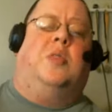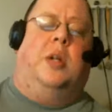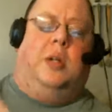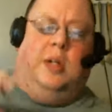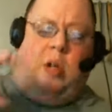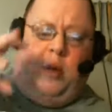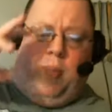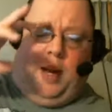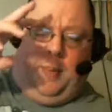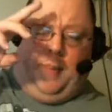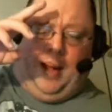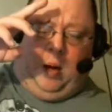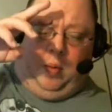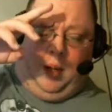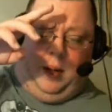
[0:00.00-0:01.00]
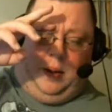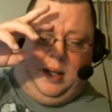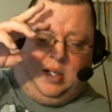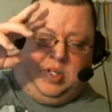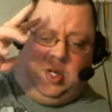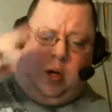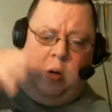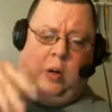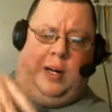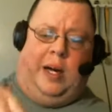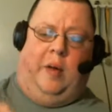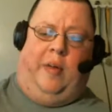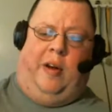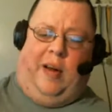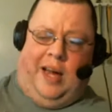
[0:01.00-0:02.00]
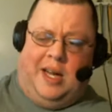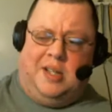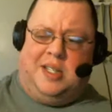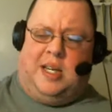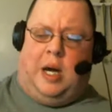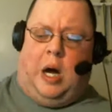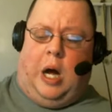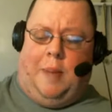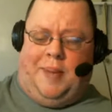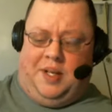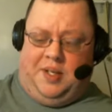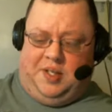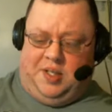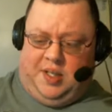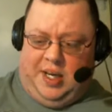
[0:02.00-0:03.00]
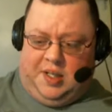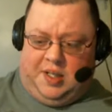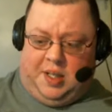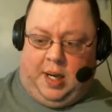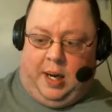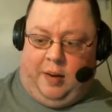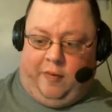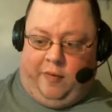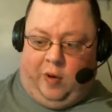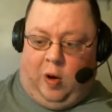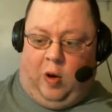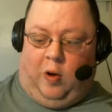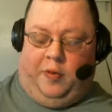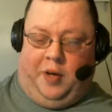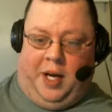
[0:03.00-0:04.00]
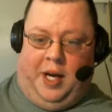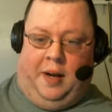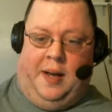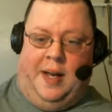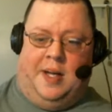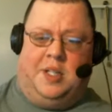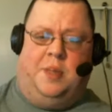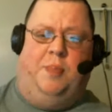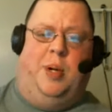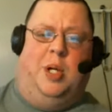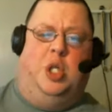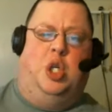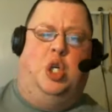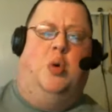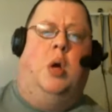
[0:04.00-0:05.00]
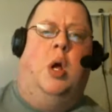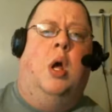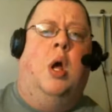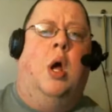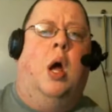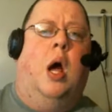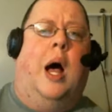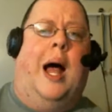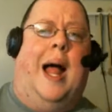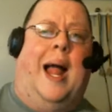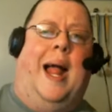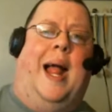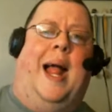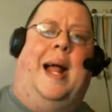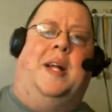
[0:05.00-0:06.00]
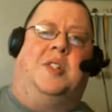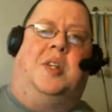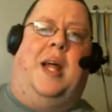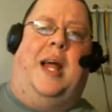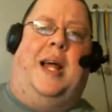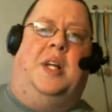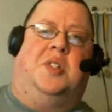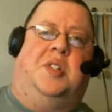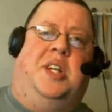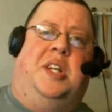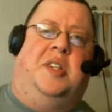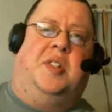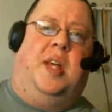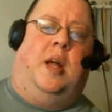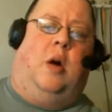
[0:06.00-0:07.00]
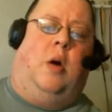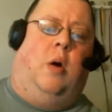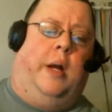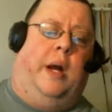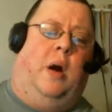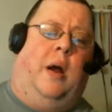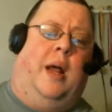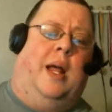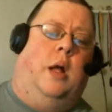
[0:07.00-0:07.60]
a little bit about this earlier. There is common sense involved in this, but as Dee said earlier,